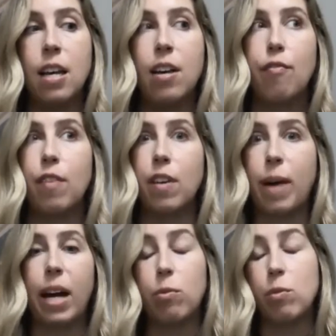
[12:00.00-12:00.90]

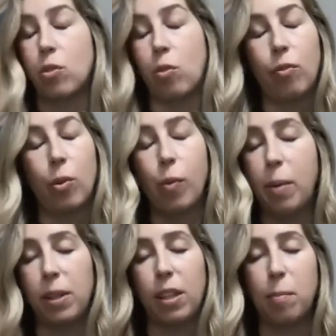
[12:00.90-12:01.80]
feedback was
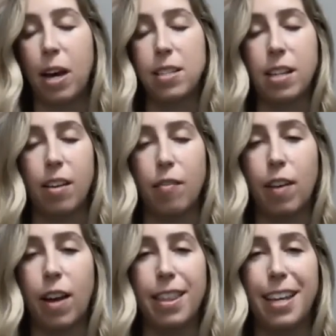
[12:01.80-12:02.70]
overwhelmingly positive.
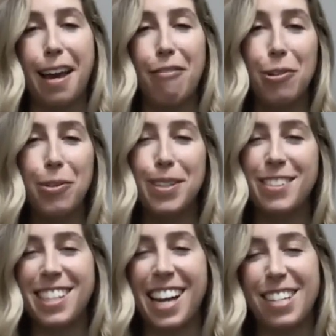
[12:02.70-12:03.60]
I think everyone
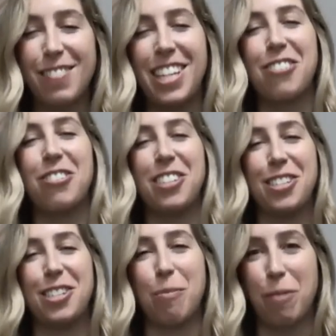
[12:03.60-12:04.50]
is kind of equally
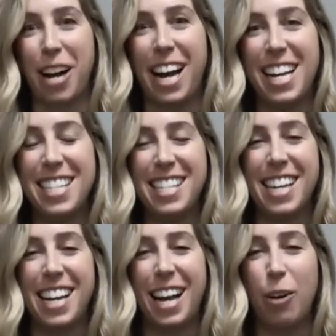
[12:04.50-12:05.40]
surprised
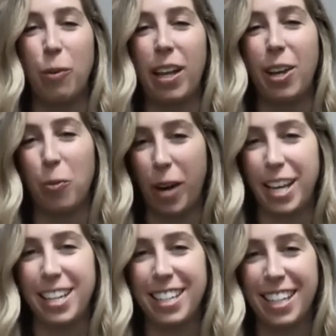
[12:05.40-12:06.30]
at how well it
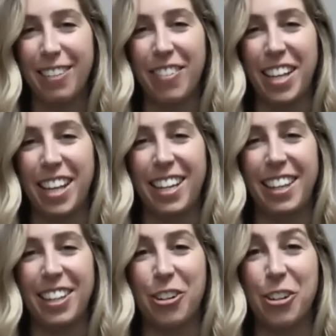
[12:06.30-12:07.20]
went given
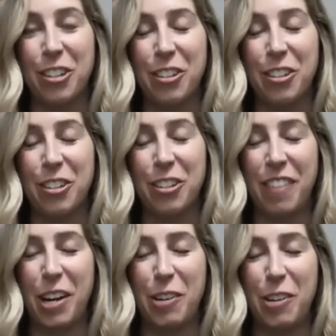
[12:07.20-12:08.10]
the current
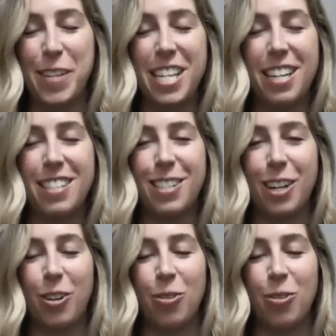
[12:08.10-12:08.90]
environment. And so,